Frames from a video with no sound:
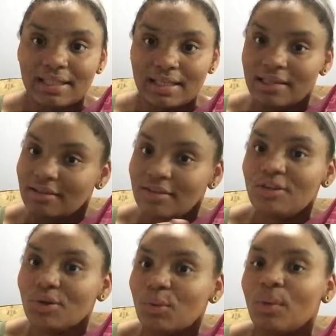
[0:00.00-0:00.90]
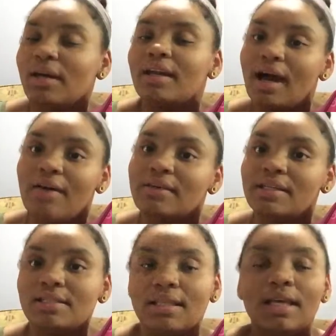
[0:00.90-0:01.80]
the newer one,
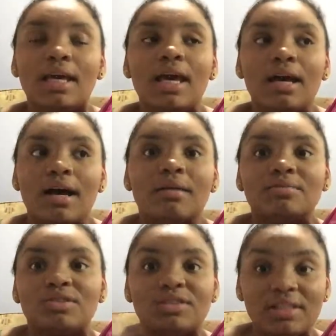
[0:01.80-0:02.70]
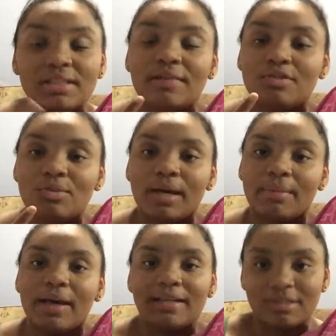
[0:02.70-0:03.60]
obviously. So she does have two
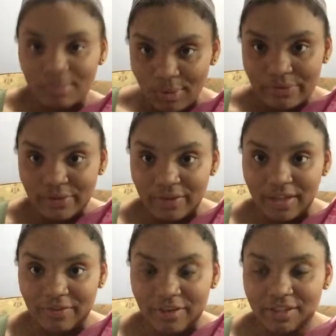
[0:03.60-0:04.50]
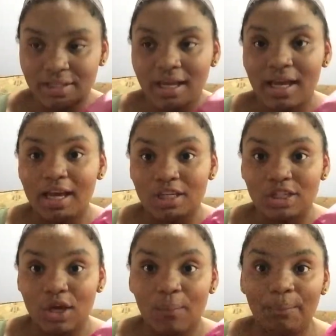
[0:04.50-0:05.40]
backpacks. They're both Sophia the First.
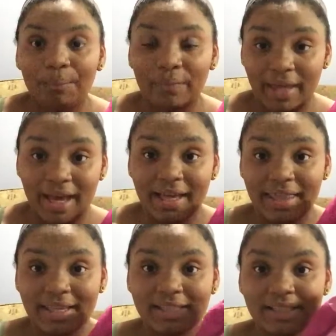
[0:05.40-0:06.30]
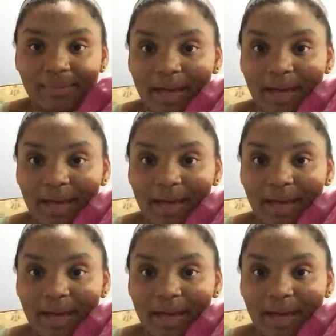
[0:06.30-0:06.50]
So yeah, this is a